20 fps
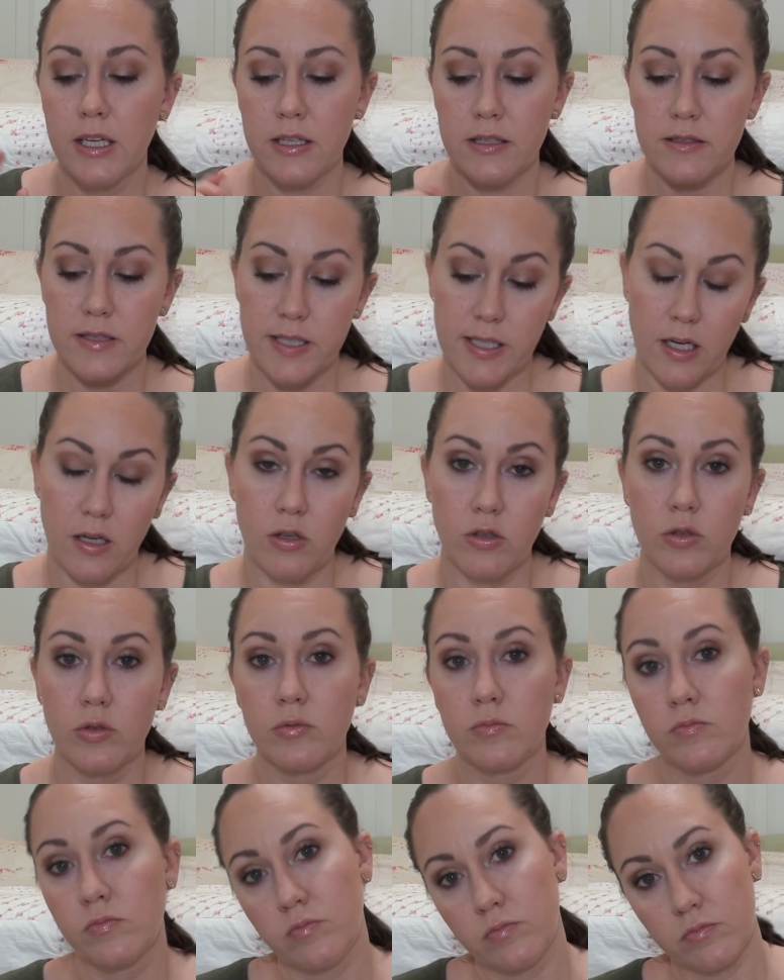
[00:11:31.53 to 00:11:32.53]

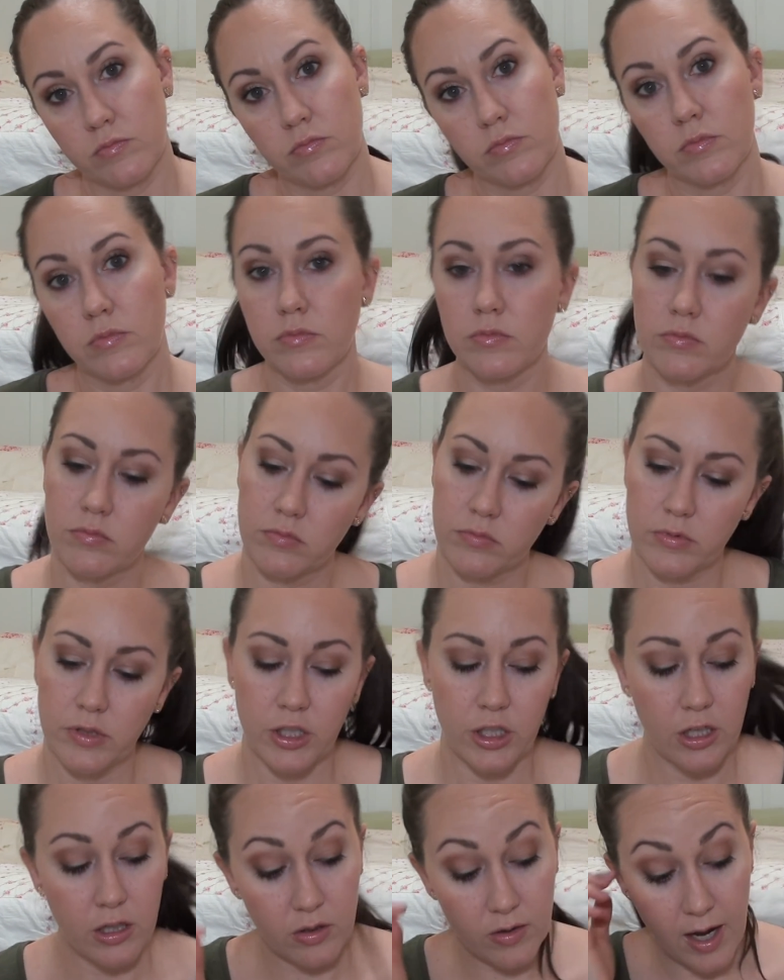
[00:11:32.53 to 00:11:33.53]
So,
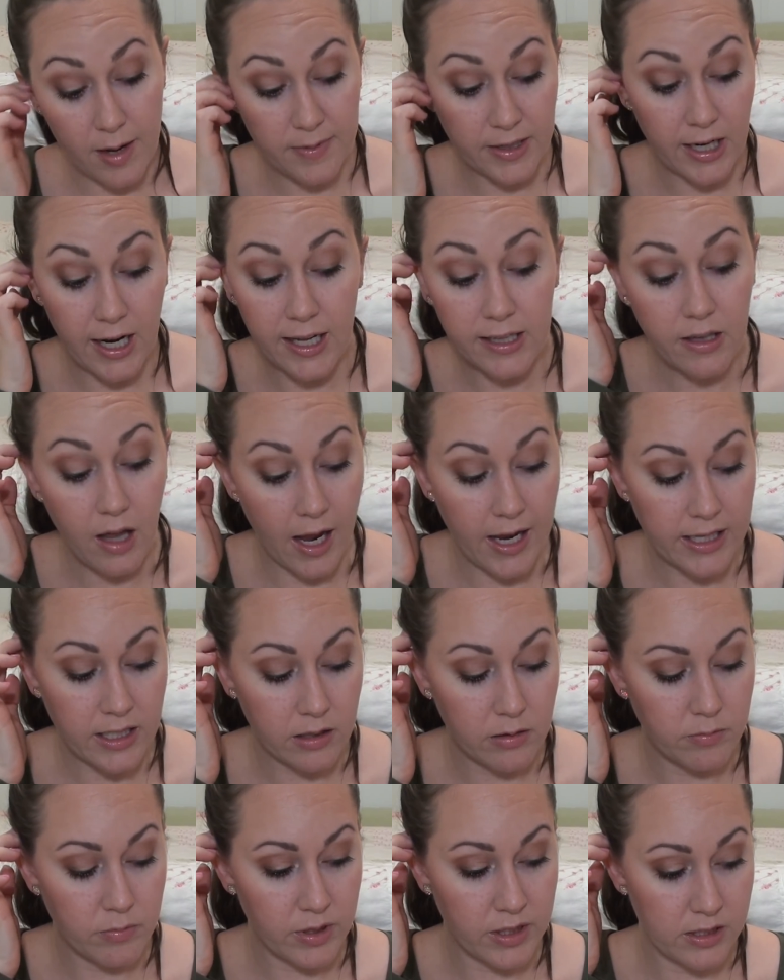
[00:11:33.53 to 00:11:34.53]
you know, I mean, I like
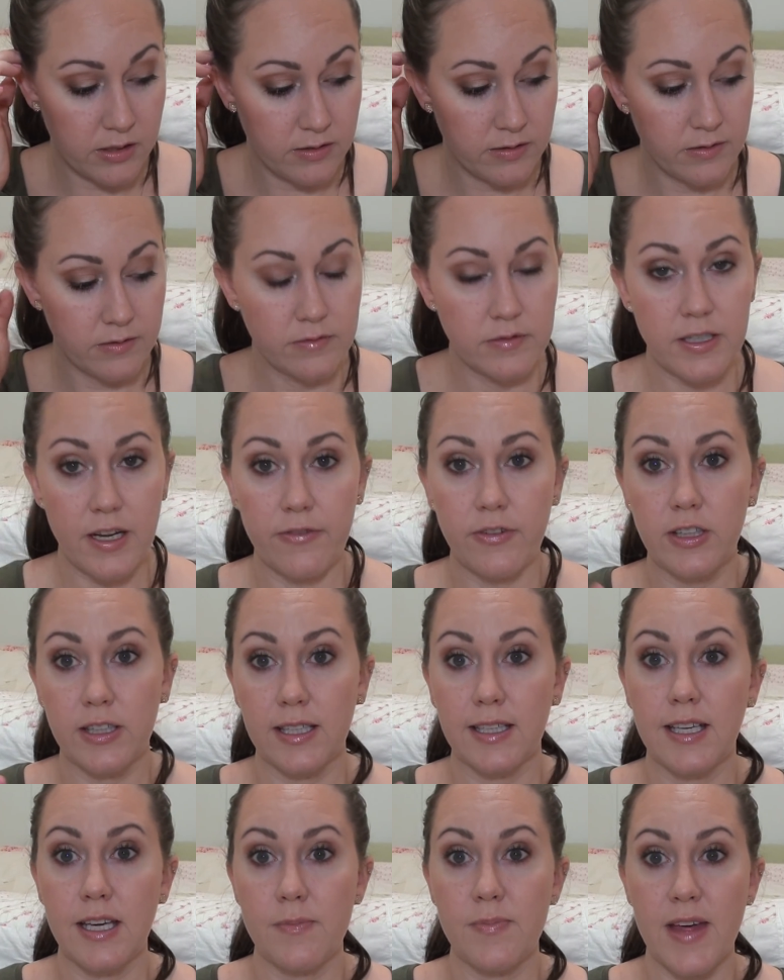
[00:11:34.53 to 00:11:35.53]
them, but definitely
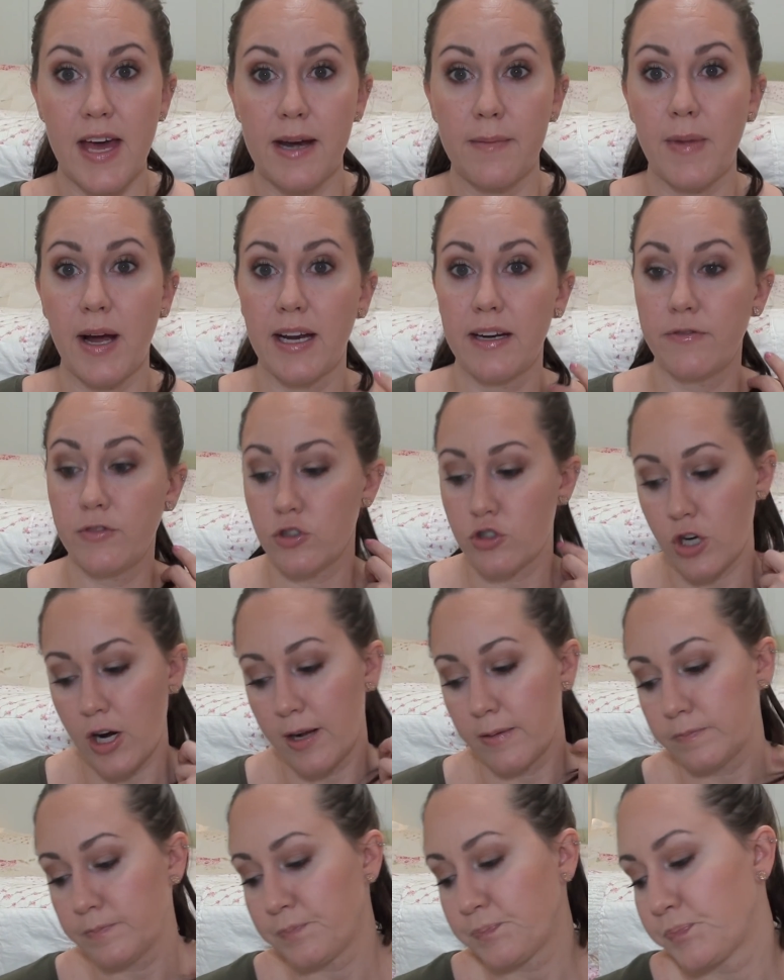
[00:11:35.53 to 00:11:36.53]
keep that in mind if you try
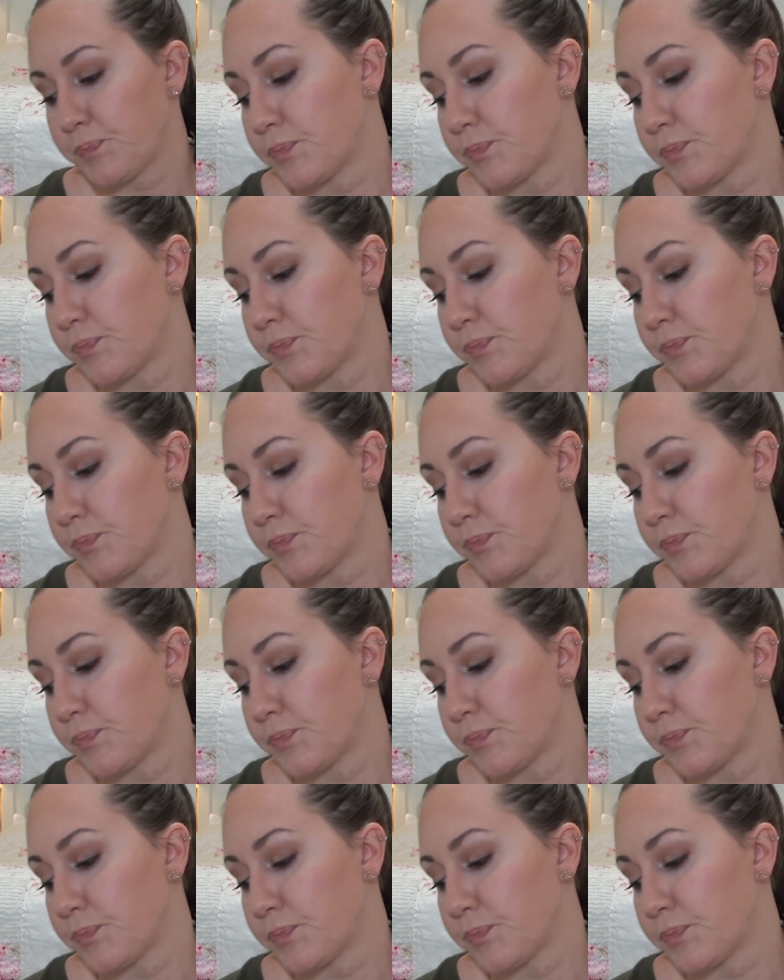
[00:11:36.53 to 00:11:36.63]
them.